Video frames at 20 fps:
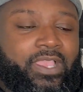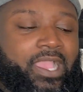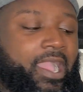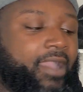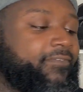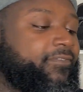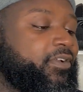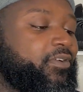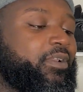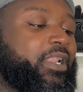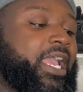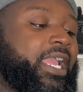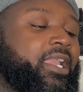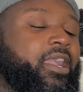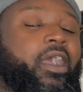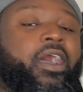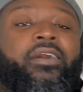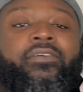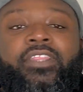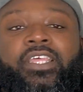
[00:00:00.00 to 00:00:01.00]
I feel like
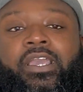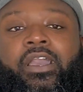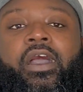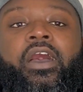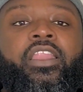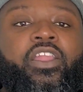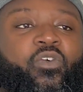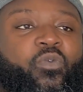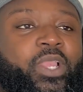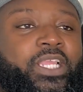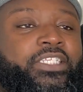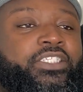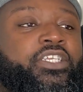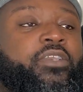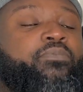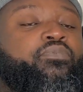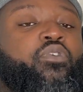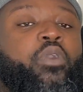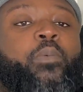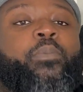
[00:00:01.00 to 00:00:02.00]
other colorways
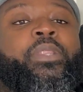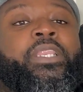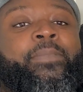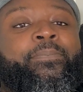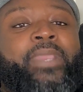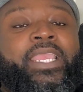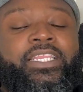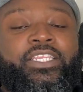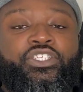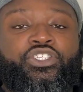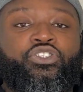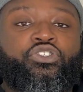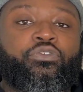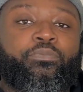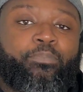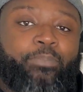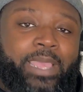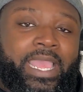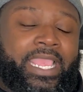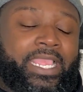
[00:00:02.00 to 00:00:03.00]
could probably make the shoe
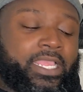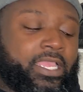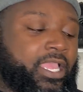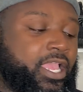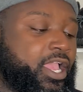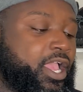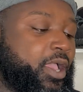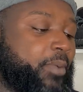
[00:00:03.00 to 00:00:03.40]
bang,